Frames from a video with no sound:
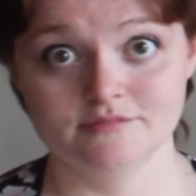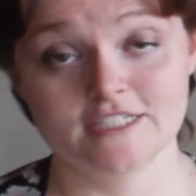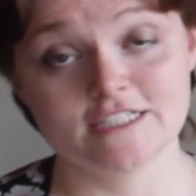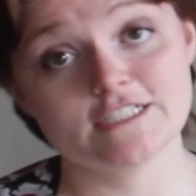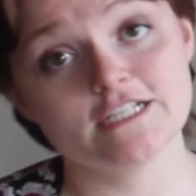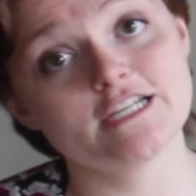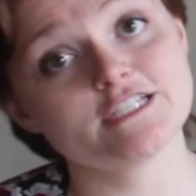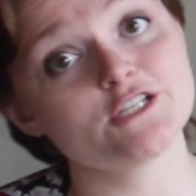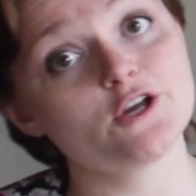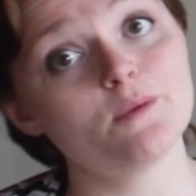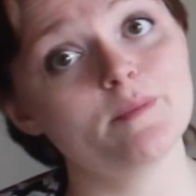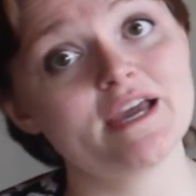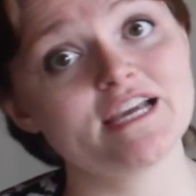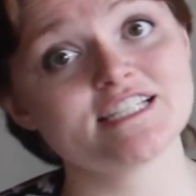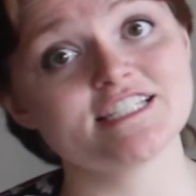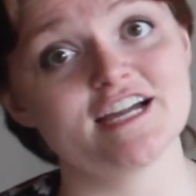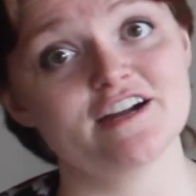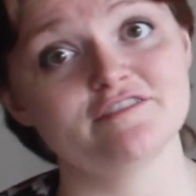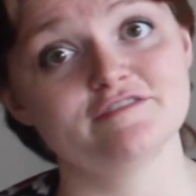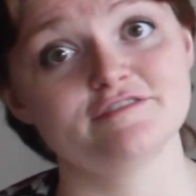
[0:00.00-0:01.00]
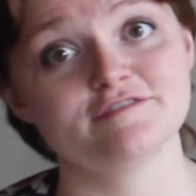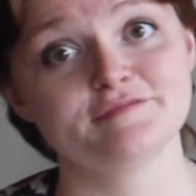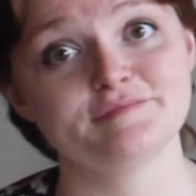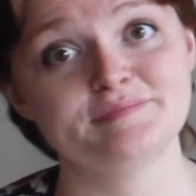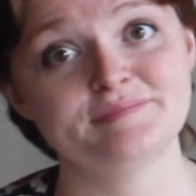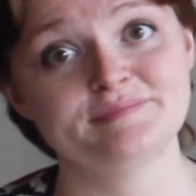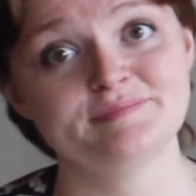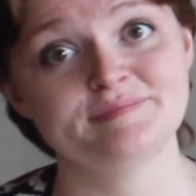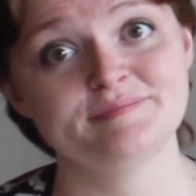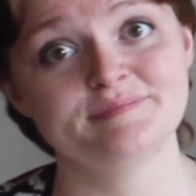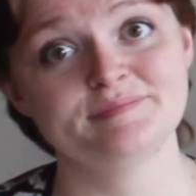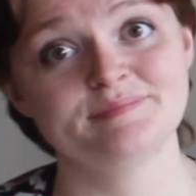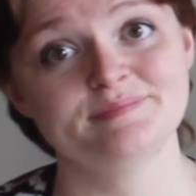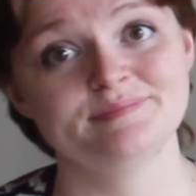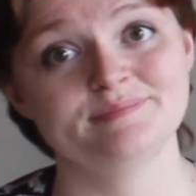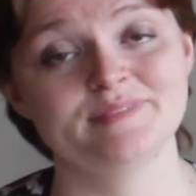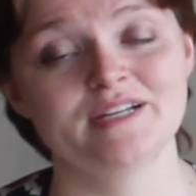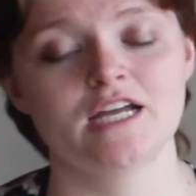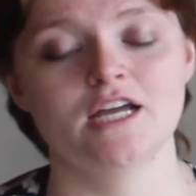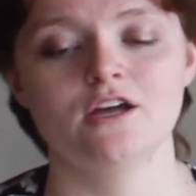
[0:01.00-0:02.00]
So let's go make stuff.
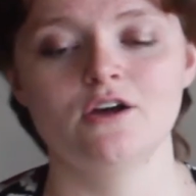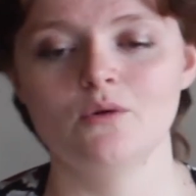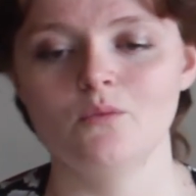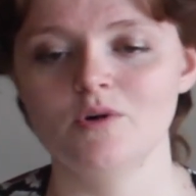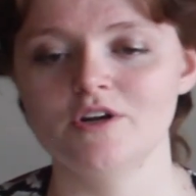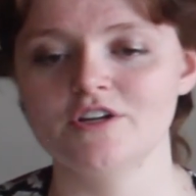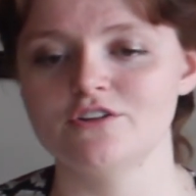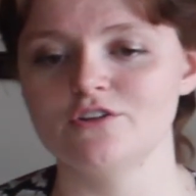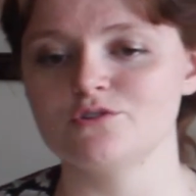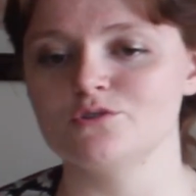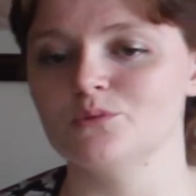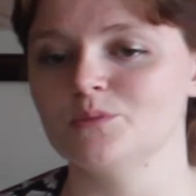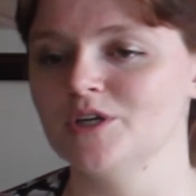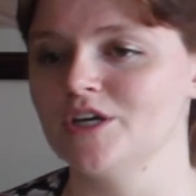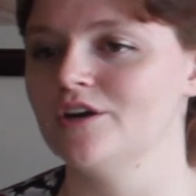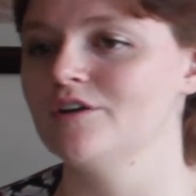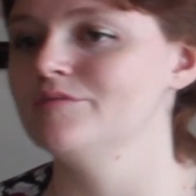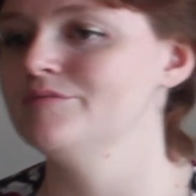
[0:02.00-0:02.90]
One of those will be good.